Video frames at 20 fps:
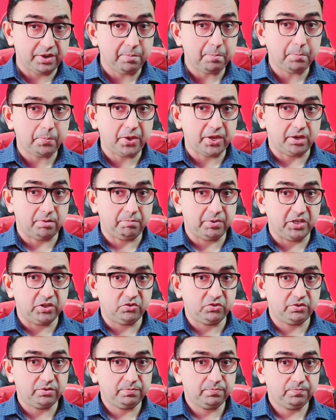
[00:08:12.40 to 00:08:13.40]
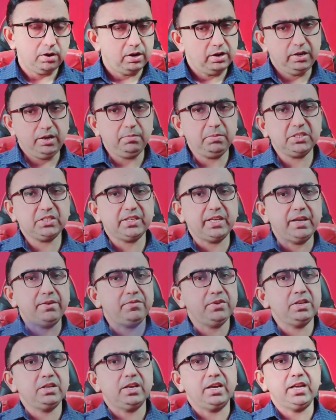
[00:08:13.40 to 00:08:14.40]
impairment. Number
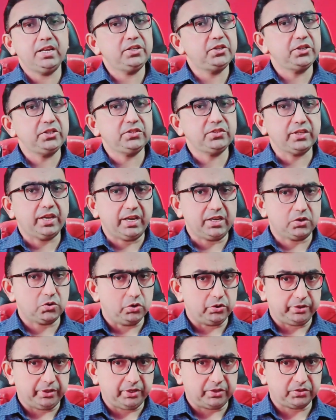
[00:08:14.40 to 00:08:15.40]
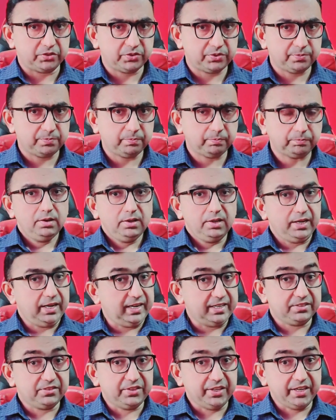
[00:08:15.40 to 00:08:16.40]
7. Antipsychotics.
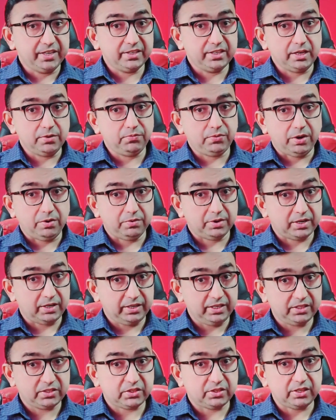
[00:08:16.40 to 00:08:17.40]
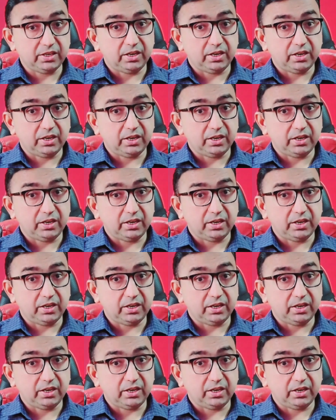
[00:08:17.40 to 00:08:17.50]
At the end of our list